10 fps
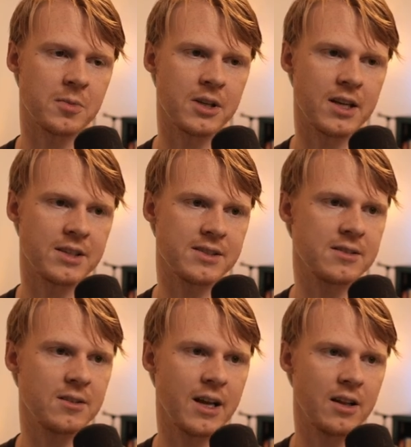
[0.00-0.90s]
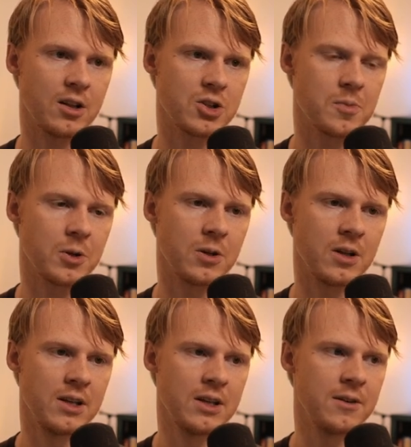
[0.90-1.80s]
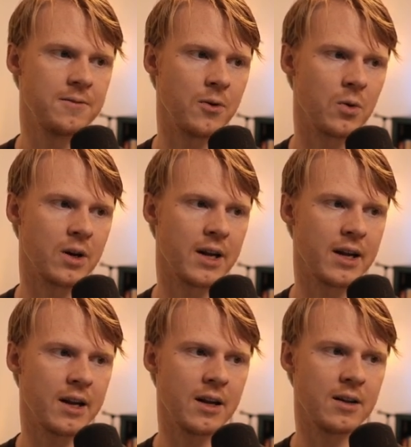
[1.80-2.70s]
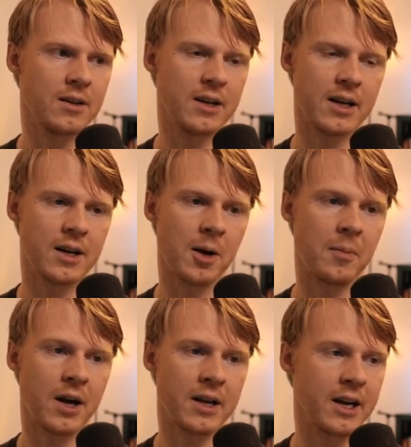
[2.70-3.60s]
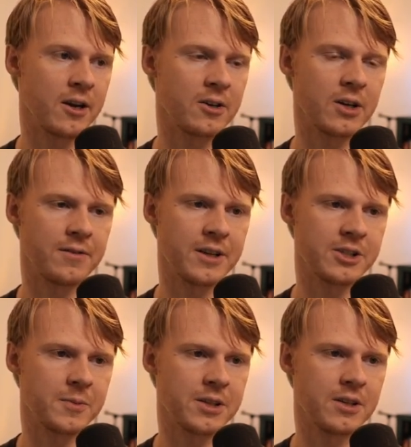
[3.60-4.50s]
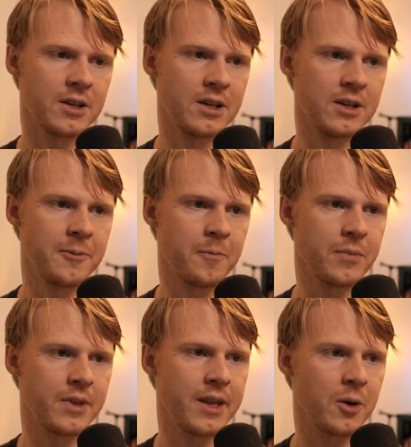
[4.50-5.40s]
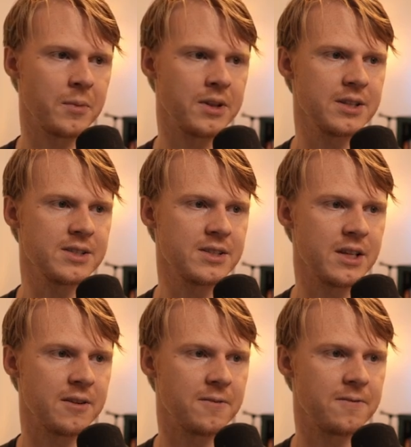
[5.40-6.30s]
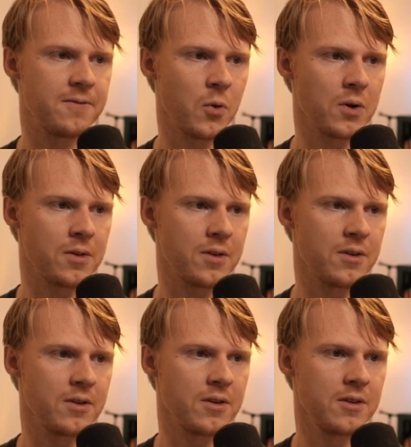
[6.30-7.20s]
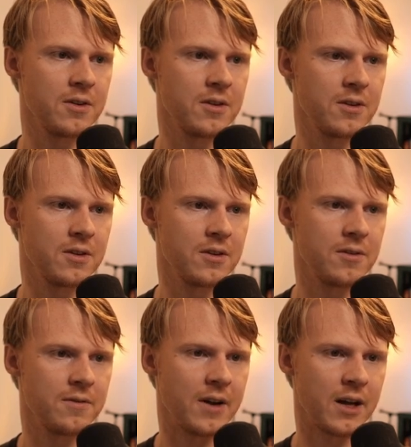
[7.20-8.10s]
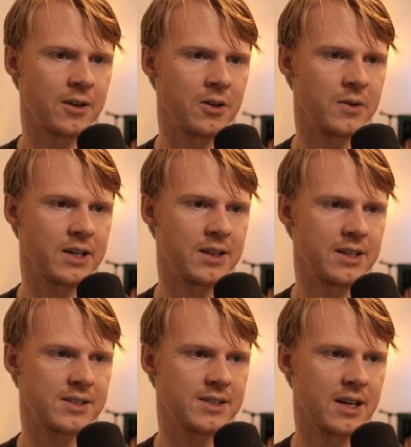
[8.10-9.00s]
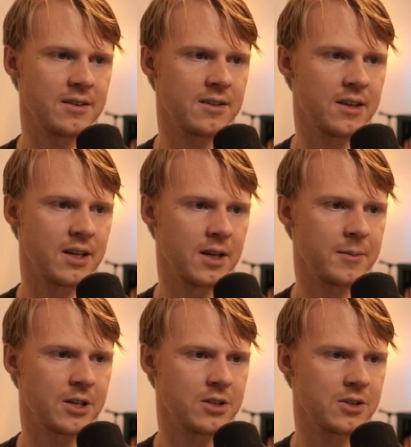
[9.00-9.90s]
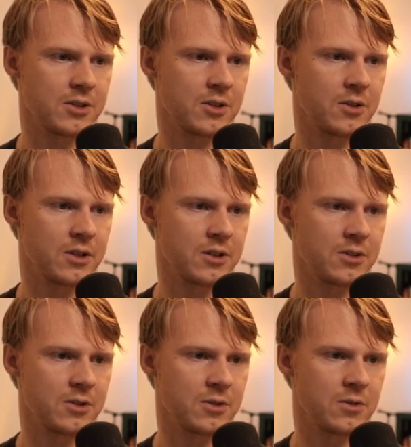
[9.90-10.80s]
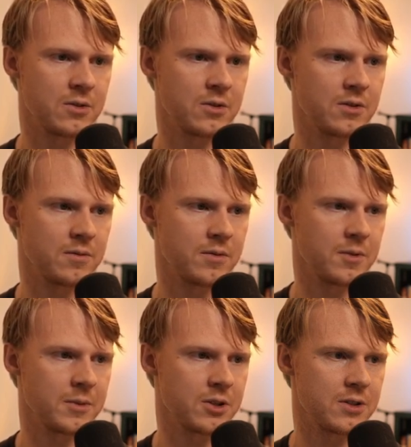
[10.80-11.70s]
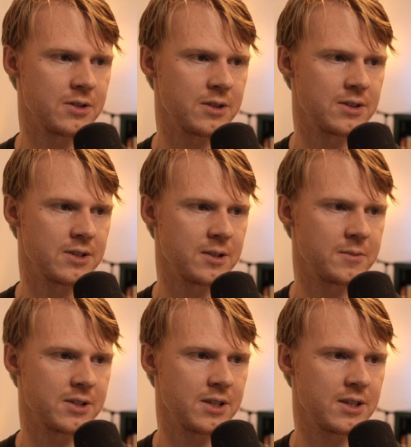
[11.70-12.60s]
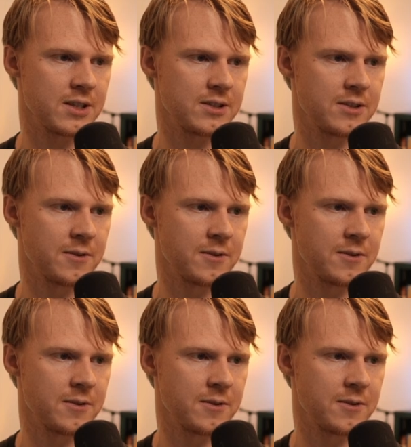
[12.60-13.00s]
and it's still eligible for a character advancement. Now, this is the 4th value in this set, and I'm actually just going to make sure these are the same size.